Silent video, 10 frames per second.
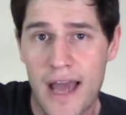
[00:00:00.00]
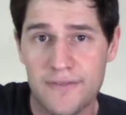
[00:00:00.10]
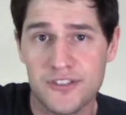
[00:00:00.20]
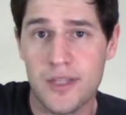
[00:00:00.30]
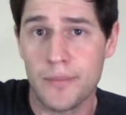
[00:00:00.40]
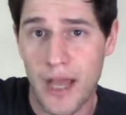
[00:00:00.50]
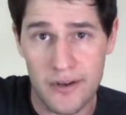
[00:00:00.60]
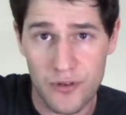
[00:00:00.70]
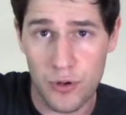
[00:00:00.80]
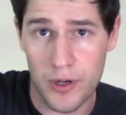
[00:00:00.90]
have some kind
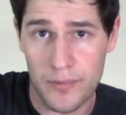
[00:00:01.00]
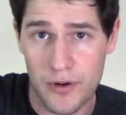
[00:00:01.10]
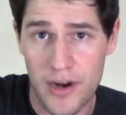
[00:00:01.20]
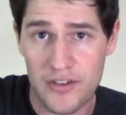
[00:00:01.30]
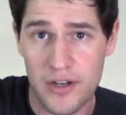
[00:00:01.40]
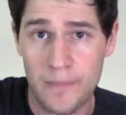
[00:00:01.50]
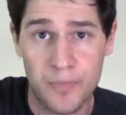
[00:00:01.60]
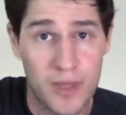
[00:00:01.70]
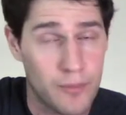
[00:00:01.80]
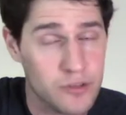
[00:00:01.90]
of chord progression.
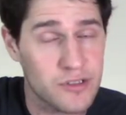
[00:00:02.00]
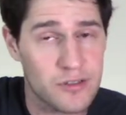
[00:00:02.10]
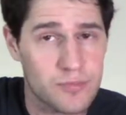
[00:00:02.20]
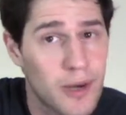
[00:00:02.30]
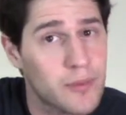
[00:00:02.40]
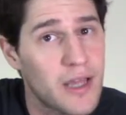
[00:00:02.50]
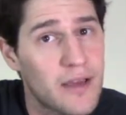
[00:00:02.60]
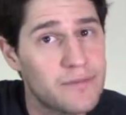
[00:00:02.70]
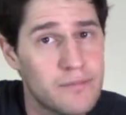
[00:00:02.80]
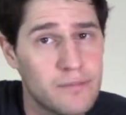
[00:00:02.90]
Most songs probably
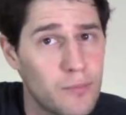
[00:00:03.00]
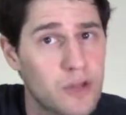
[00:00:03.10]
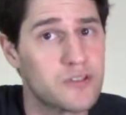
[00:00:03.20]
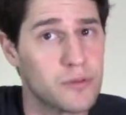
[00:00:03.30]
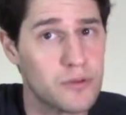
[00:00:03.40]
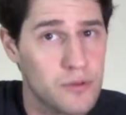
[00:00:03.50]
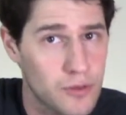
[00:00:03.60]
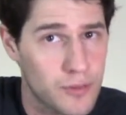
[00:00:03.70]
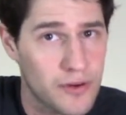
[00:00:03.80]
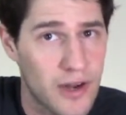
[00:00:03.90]
have multiple
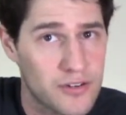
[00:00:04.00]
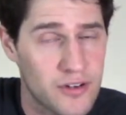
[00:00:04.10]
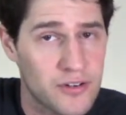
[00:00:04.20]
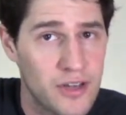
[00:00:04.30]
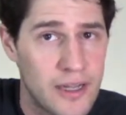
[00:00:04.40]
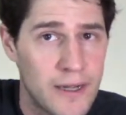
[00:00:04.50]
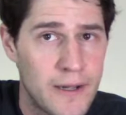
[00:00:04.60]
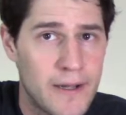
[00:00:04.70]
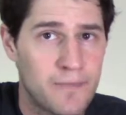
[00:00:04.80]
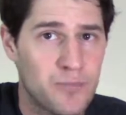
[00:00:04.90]
chord progressions.
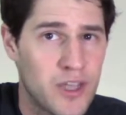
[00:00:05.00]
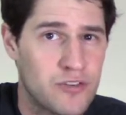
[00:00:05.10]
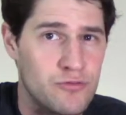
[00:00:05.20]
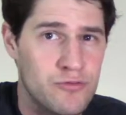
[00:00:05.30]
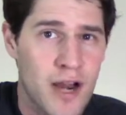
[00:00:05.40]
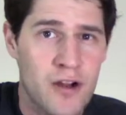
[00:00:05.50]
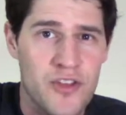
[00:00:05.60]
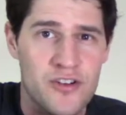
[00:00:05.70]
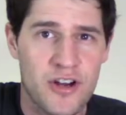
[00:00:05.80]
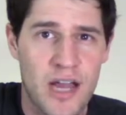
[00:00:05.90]
It's rare
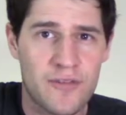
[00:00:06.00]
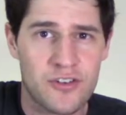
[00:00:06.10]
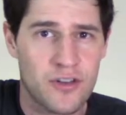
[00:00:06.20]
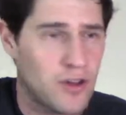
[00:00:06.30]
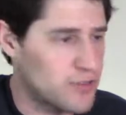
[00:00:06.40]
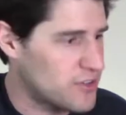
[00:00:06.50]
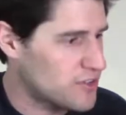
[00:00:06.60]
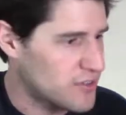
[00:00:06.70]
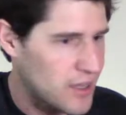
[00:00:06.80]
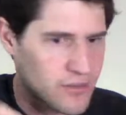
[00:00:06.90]
that you're going to have a song that
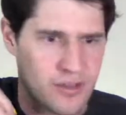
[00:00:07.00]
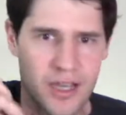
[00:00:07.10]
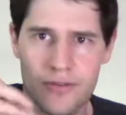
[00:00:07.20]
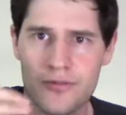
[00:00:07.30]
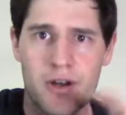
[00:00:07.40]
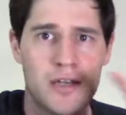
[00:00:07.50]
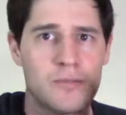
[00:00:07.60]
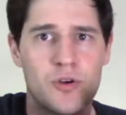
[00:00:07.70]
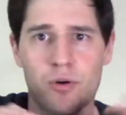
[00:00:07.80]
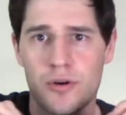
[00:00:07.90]
just has kind of
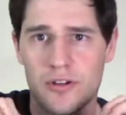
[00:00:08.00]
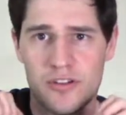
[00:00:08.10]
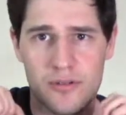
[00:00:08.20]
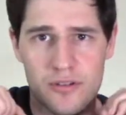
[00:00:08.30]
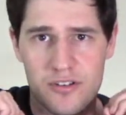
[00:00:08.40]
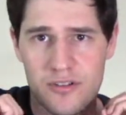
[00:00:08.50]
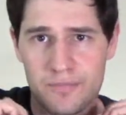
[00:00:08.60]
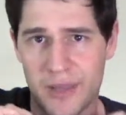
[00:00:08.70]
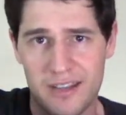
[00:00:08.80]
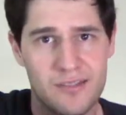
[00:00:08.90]
random chords
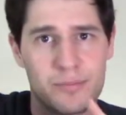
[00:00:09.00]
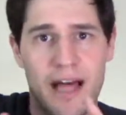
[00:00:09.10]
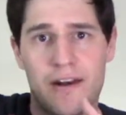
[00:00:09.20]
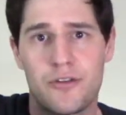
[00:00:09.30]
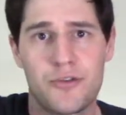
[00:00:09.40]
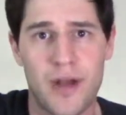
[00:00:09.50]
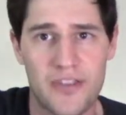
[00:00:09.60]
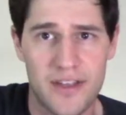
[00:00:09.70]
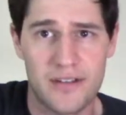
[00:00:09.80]
like splattered throughout the